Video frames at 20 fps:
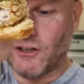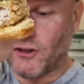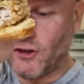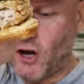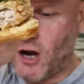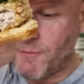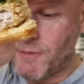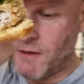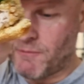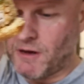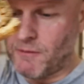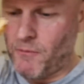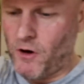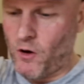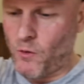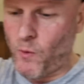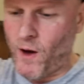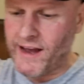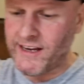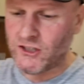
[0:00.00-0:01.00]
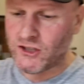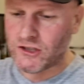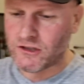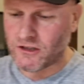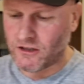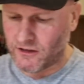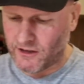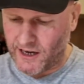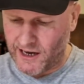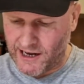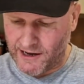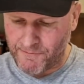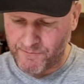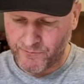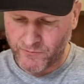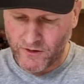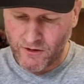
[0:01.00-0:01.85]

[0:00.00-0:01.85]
I thought it'd be a bit more whiter than that.